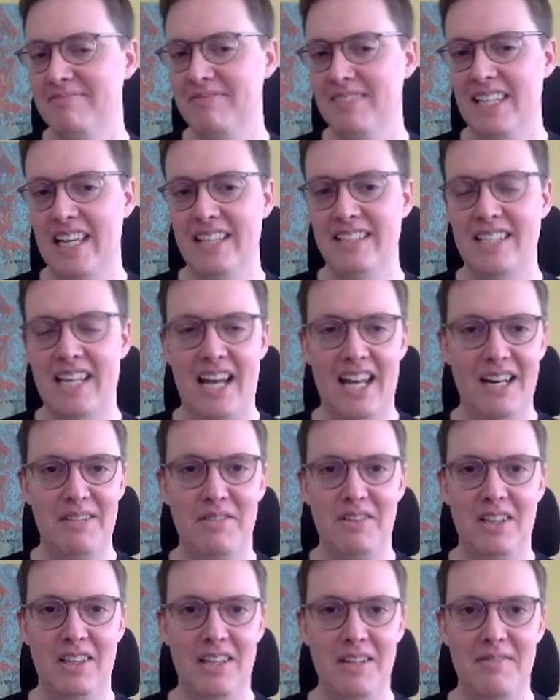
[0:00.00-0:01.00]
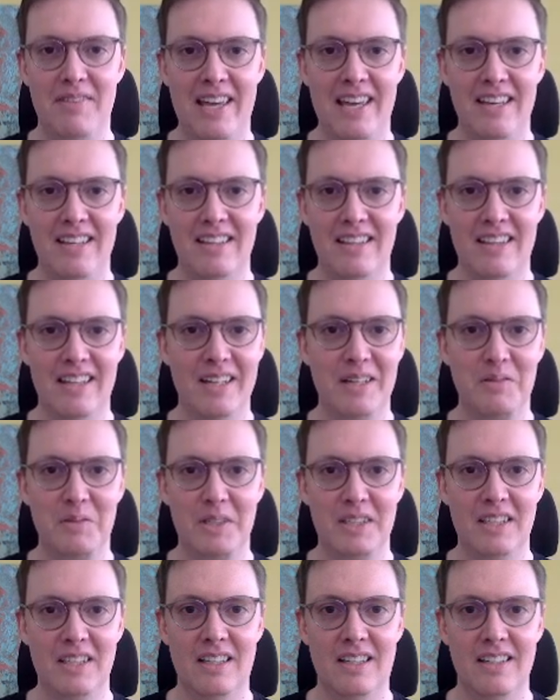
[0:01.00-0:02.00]
It's kind of a love-hate thing with
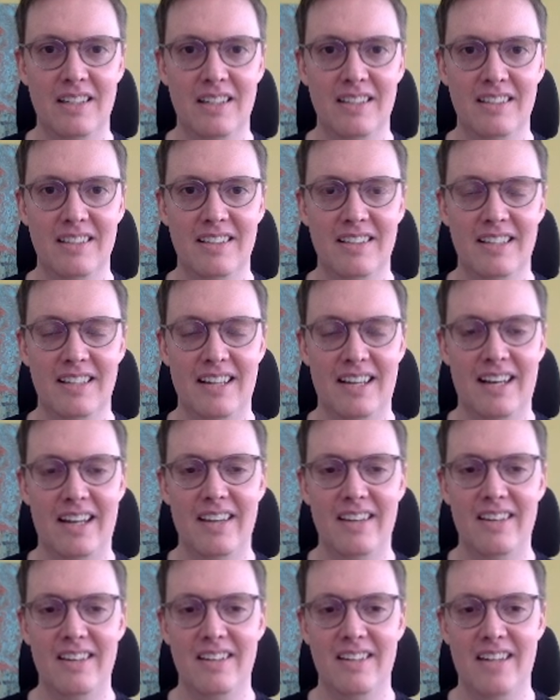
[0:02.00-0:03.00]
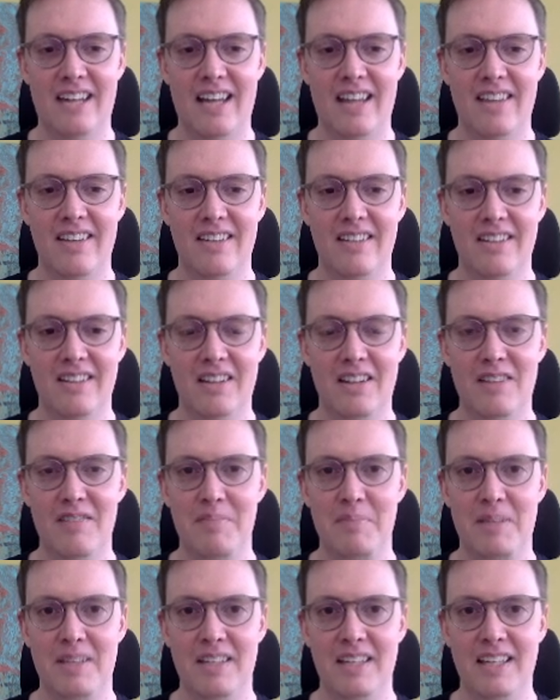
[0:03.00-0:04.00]
the London. Either you love
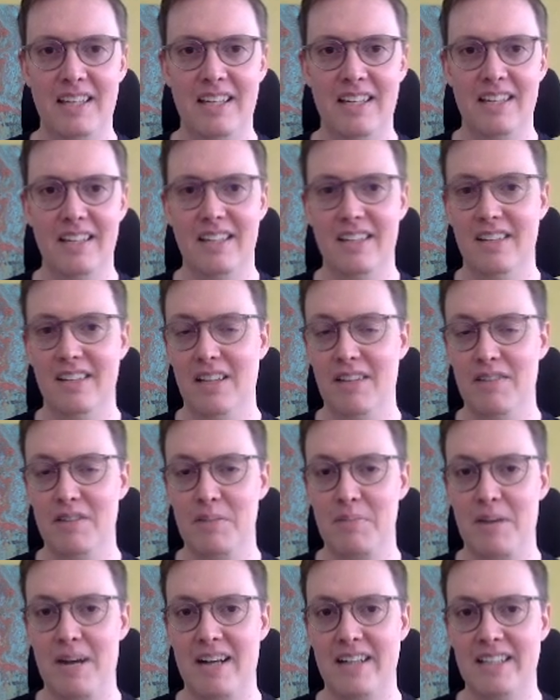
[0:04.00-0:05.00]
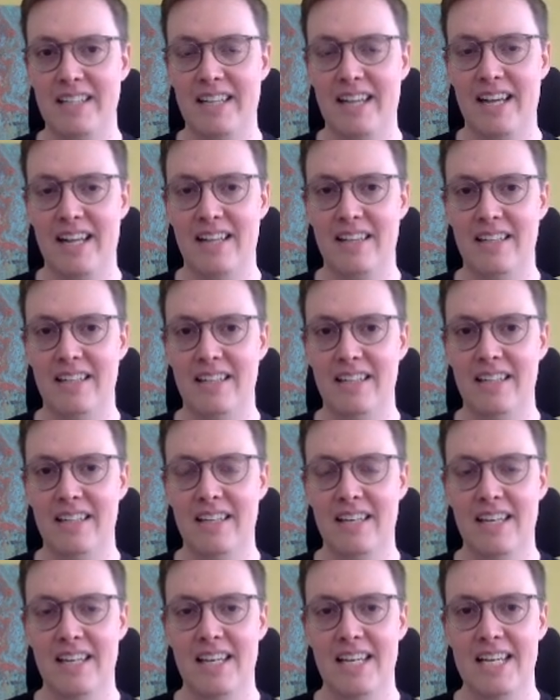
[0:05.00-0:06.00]
playing it, you love its practicality
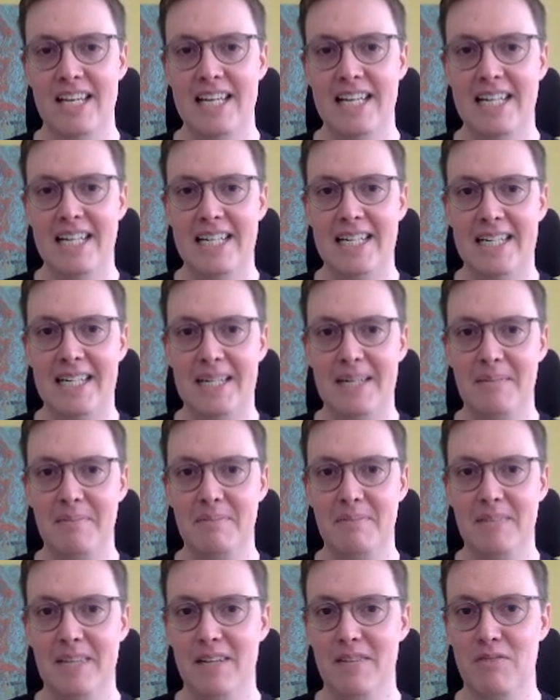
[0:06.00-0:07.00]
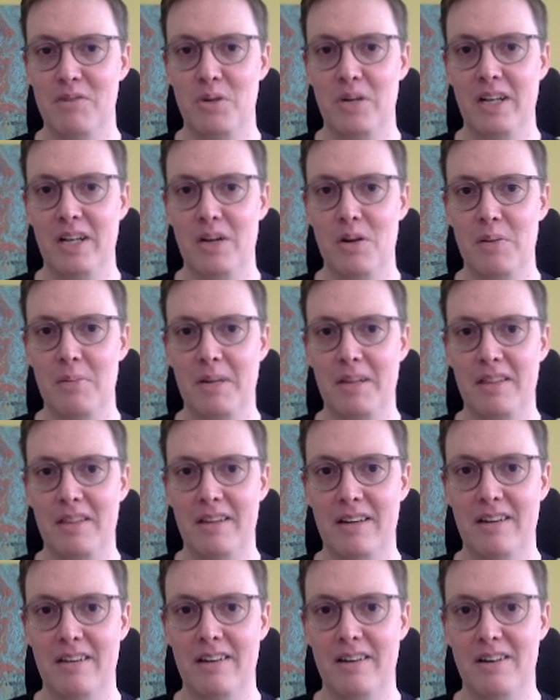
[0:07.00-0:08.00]
and avoiding opening
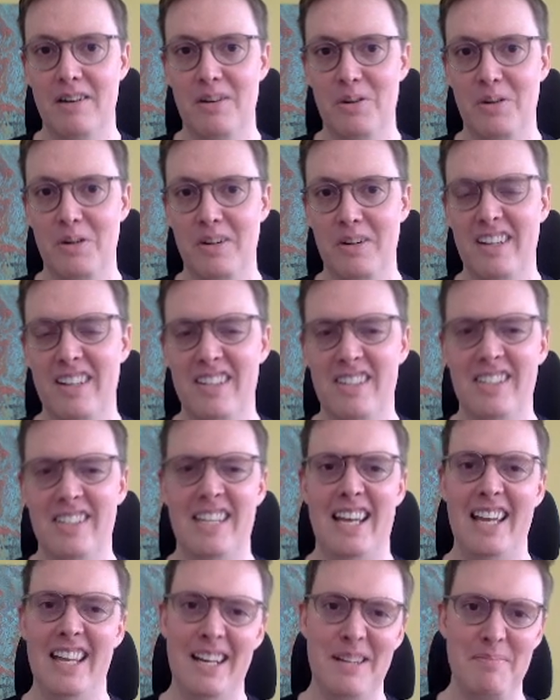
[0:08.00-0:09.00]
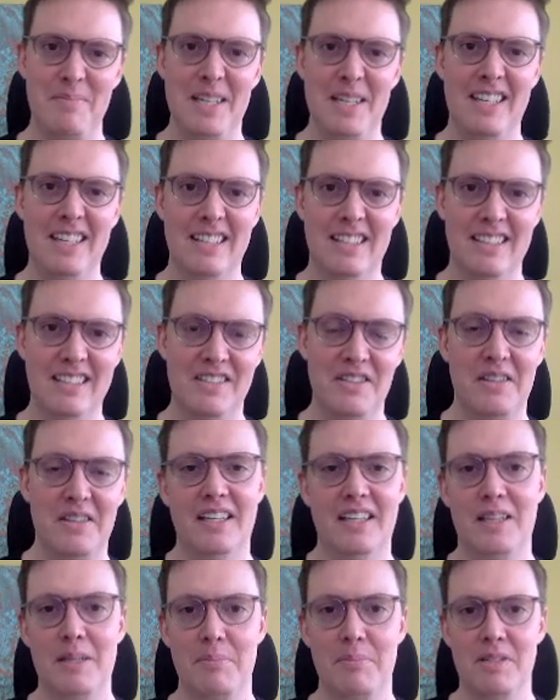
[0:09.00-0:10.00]
theory, or you just hate it because you
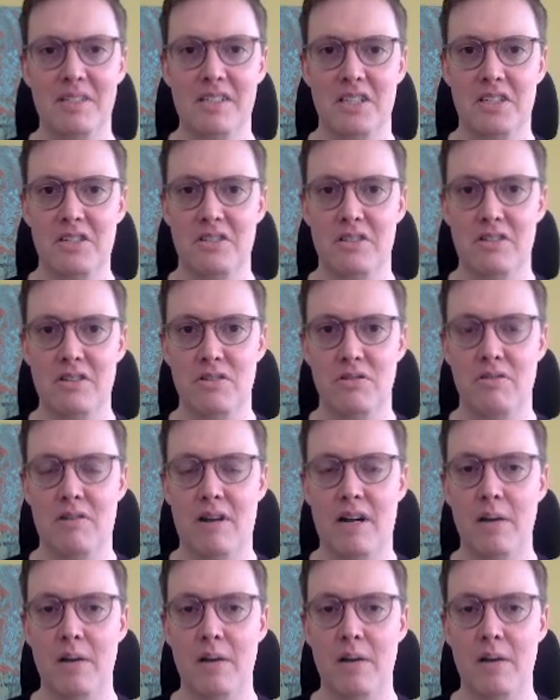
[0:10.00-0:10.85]
think the positions are dry.